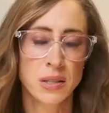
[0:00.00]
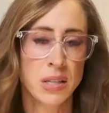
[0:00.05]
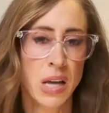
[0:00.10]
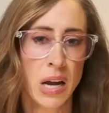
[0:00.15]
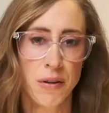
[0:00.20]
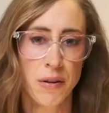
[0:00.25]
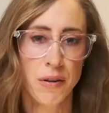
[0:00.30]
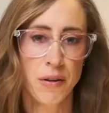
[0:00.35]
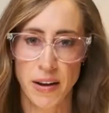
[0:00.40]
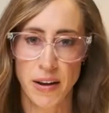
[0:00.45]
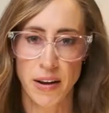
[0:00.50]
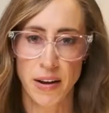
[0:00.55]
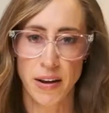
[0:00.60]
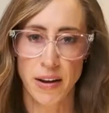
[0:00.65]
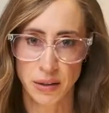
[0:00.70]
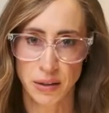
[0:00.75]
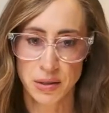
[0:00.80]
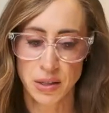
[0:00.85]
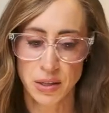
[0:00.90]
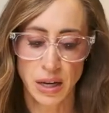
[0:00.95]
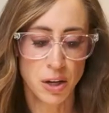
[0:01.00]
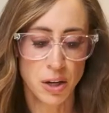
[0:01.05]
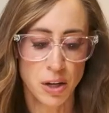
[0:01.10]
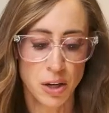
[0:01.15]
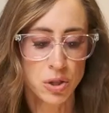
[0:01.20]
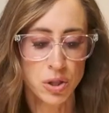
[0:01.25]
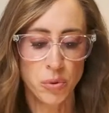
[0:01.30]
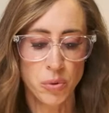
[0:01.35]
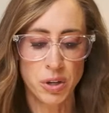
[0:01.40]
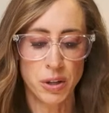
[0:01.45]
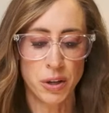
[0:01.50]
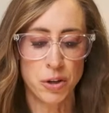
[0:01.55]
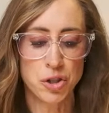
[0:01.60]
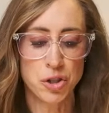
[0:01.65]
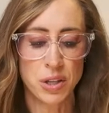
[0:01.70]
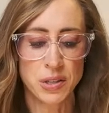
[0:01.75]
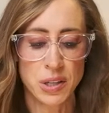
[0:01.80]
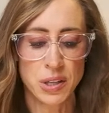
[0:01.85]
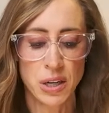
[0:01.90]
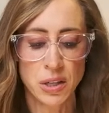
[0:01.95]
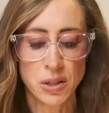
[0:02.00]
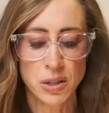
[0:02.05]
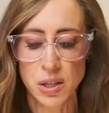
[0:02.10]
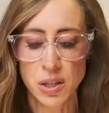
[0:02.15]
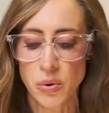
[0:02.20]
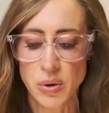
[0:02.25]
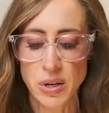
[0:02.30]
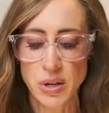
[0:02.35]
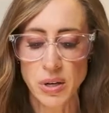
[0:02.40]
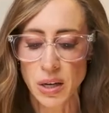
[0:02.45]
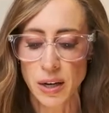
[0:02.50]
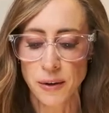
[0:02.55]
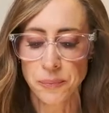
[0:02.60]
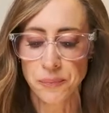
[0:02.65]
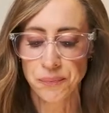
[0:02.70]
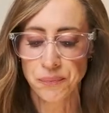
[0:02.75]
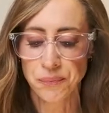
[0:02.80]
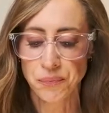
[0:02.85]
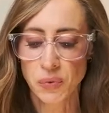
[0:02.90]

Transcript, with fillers: is like five minutes and it's so delicious and it's so easy.